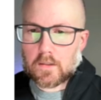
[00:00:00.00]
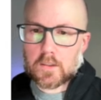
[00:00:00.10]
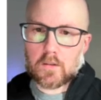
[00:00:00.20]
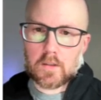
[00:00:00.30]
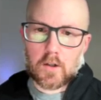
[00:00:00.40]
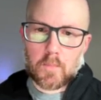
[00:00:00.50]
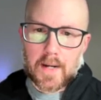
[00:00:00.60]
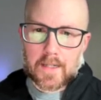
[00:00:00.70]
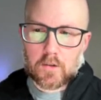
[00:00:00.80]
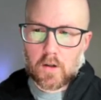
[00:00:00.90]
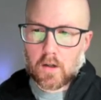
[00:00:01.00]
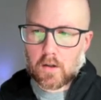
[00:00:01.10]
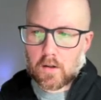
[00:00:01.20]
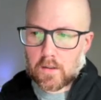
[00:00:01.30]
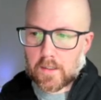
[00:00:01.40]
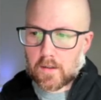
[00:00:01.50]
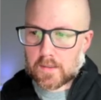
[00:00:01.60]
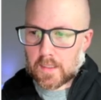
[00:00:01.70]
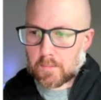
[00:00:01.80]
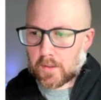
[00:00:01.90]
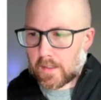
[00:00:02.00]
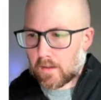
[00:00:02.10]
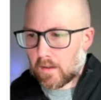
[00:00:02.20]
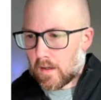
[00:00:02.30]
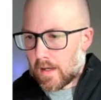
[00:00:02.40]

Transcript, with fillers: So to go back to our earlier example here,